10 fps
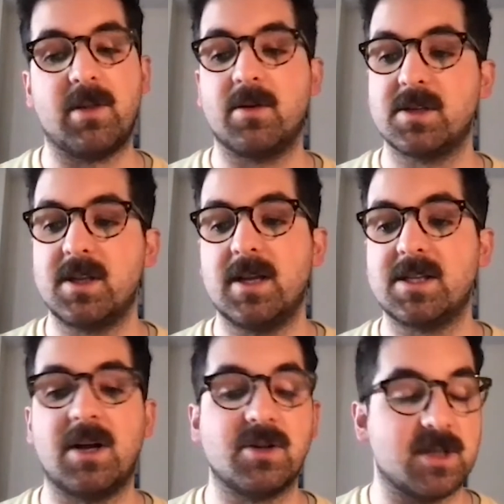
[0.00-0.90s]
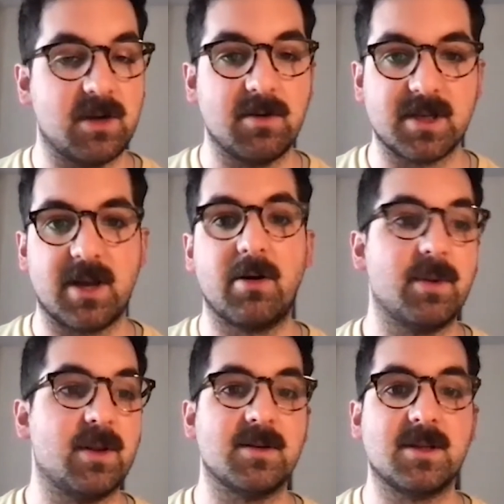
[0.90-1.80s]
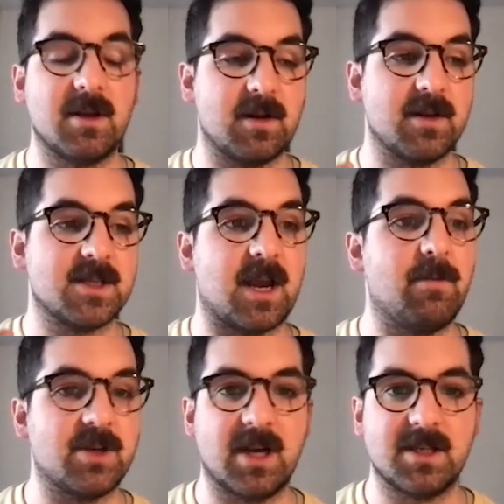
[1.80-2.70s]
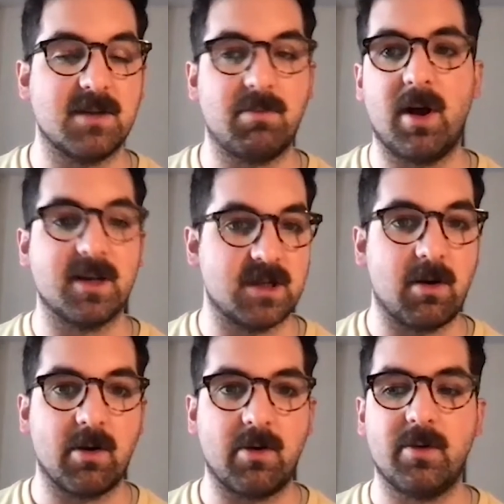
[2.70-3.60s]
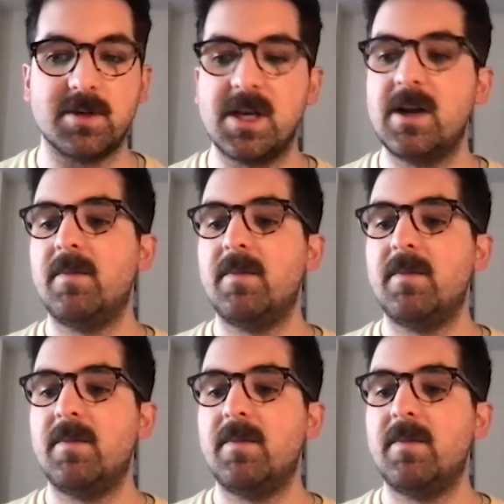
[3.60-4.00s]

It's not just the newsletter, but there's the site, which has the blogs and articles.